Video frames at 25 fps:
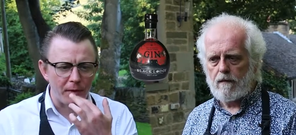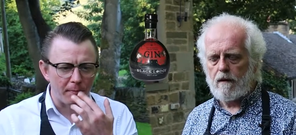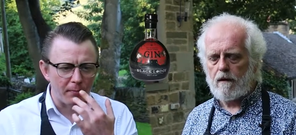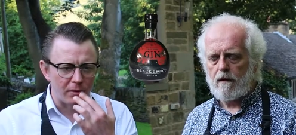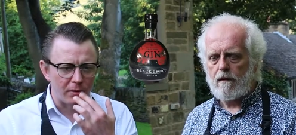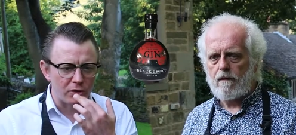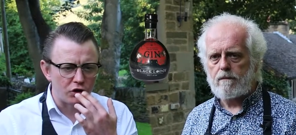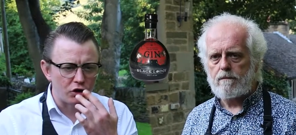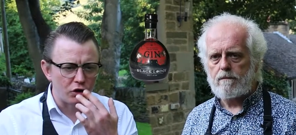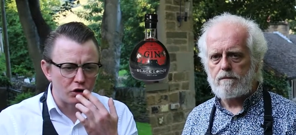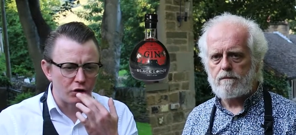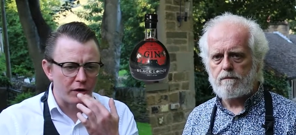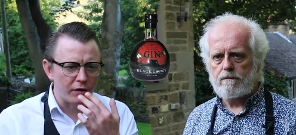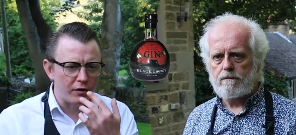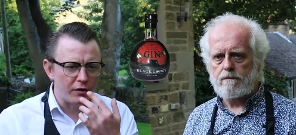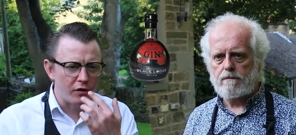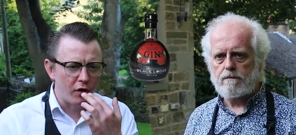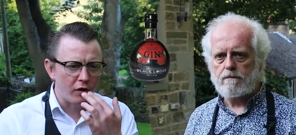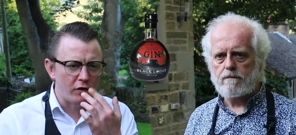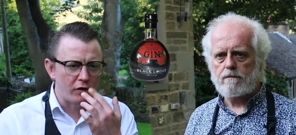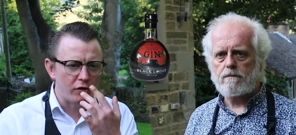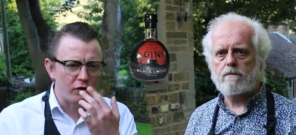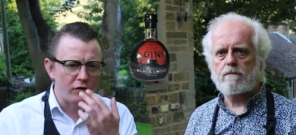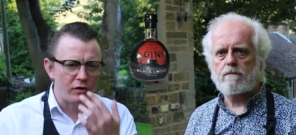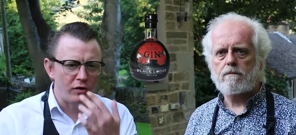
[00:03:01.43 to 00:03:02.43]
Speaker 1: on, my tongue, and not
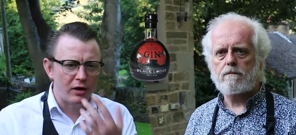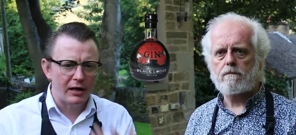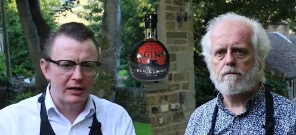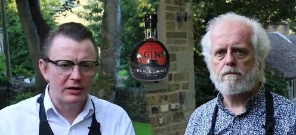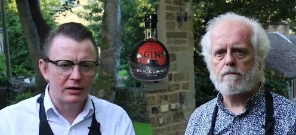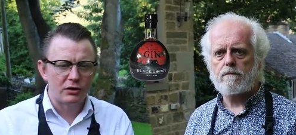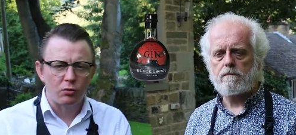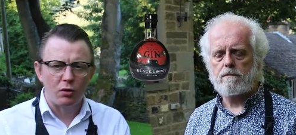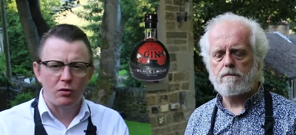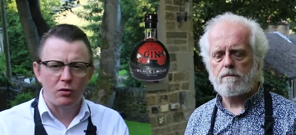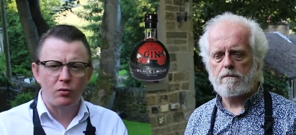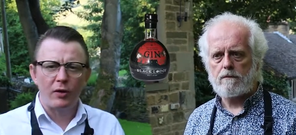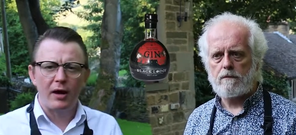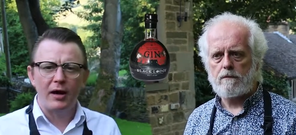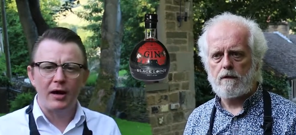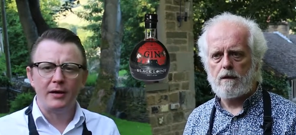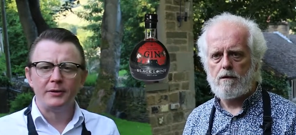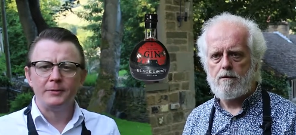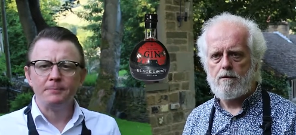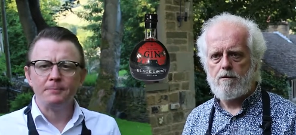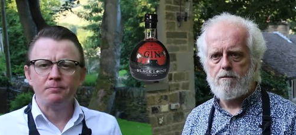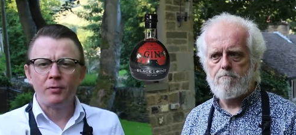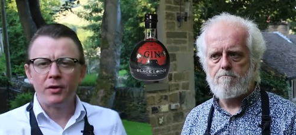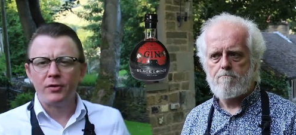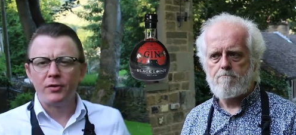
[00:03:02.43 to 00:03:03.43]
an unnice one where
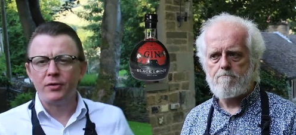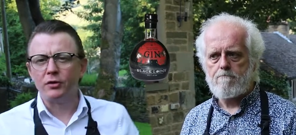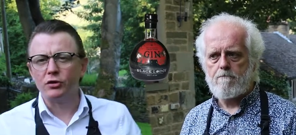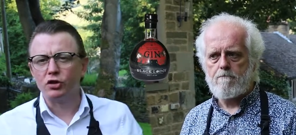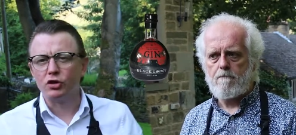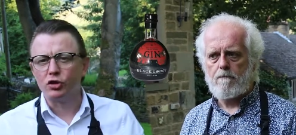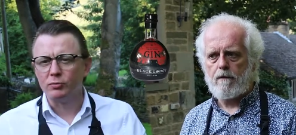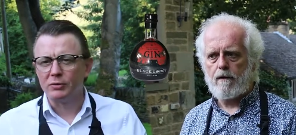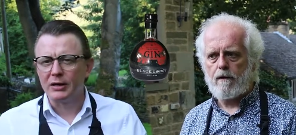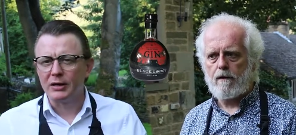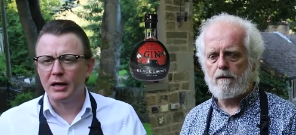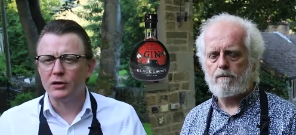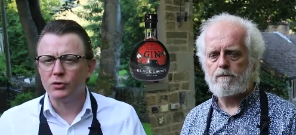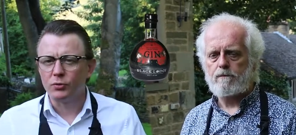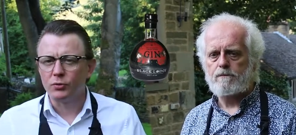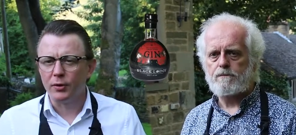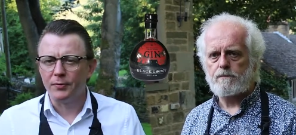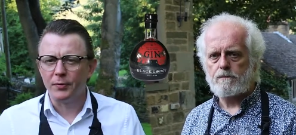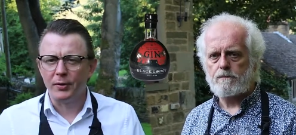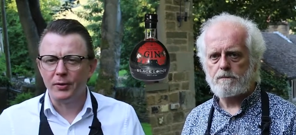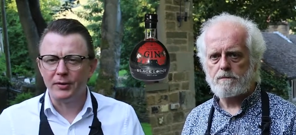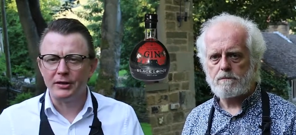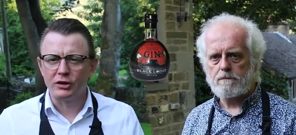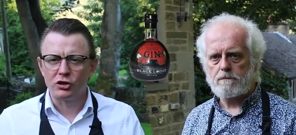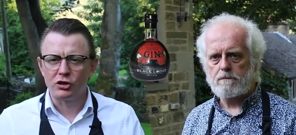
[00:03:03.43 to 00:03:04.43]
you know sometimes when
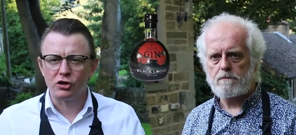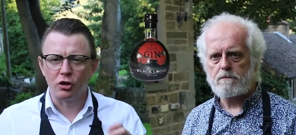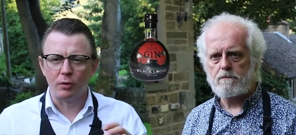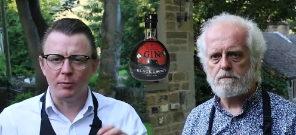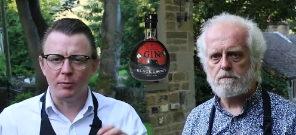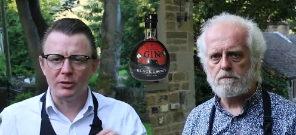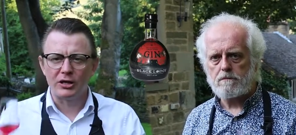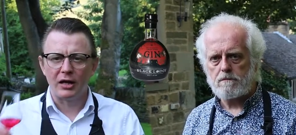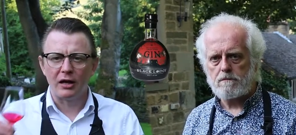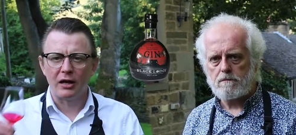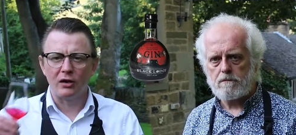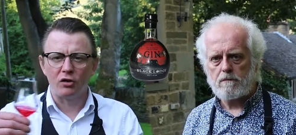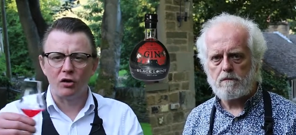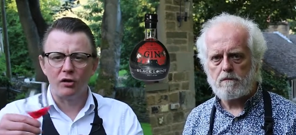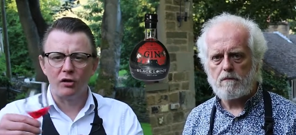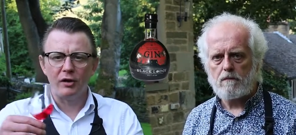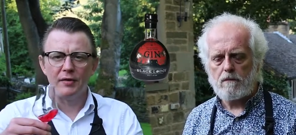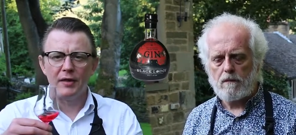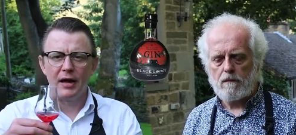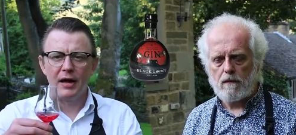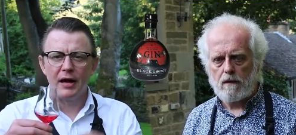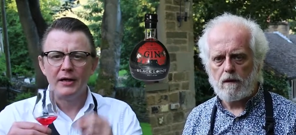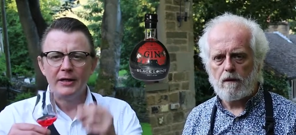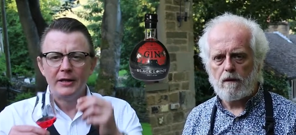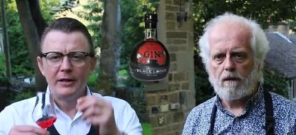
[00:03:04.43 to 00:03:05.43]
there's so much alcohol in
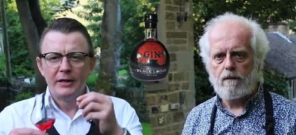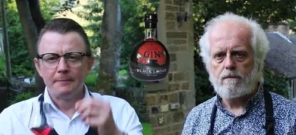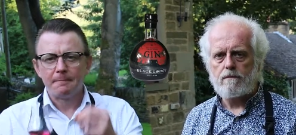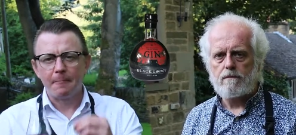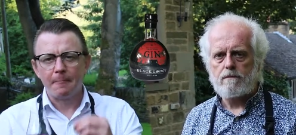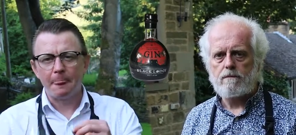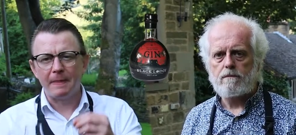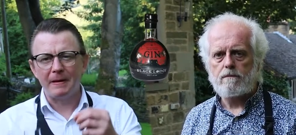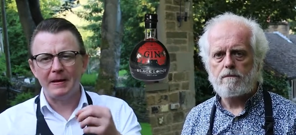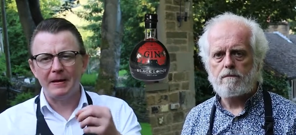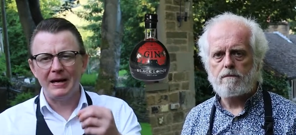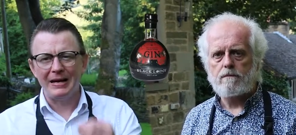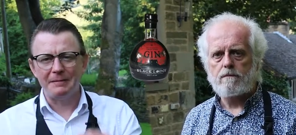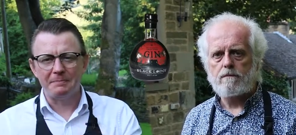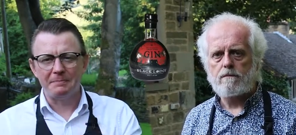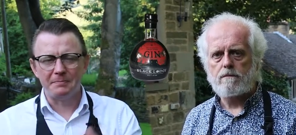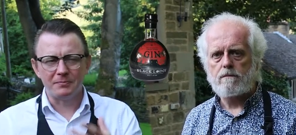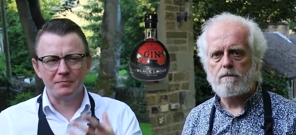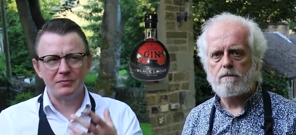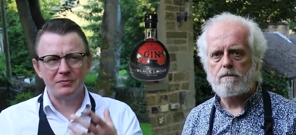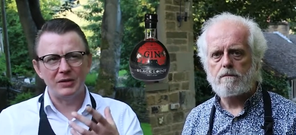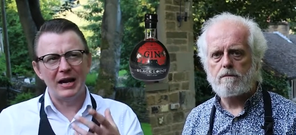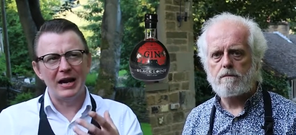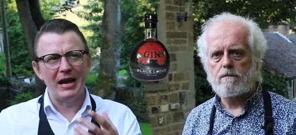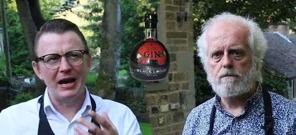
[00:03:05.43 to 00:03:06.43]
there, it
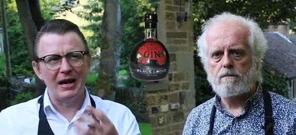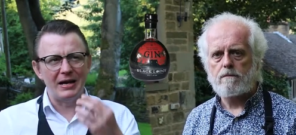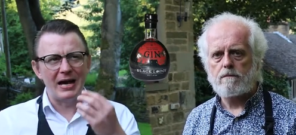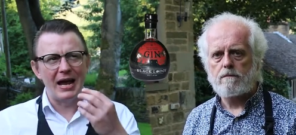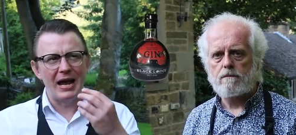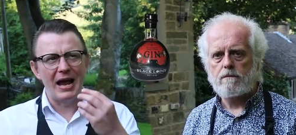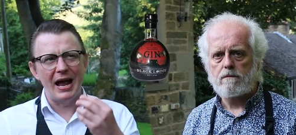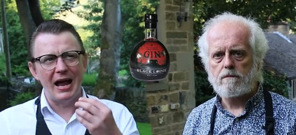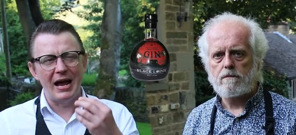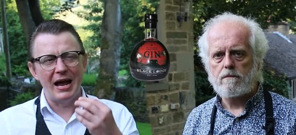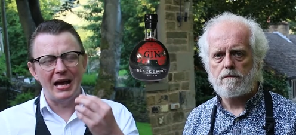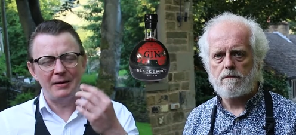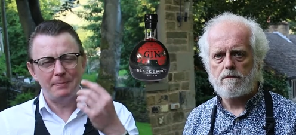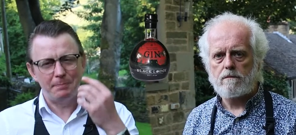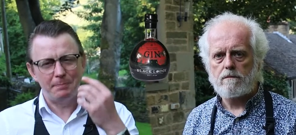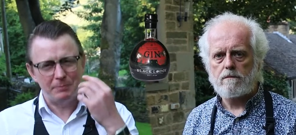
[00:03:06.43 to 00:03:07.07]
it, it